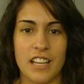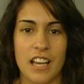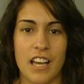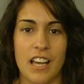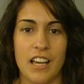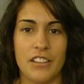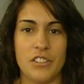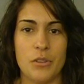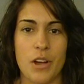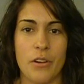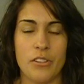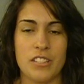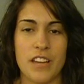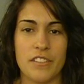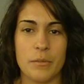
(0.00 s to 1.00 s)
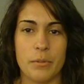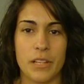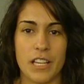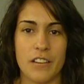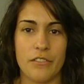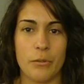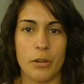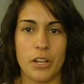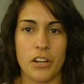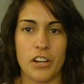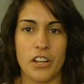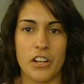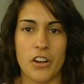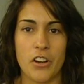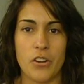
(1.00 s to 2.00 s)
Uh, you always have to plan for where you're
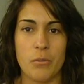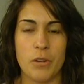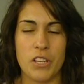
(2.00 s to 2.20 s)
going to go,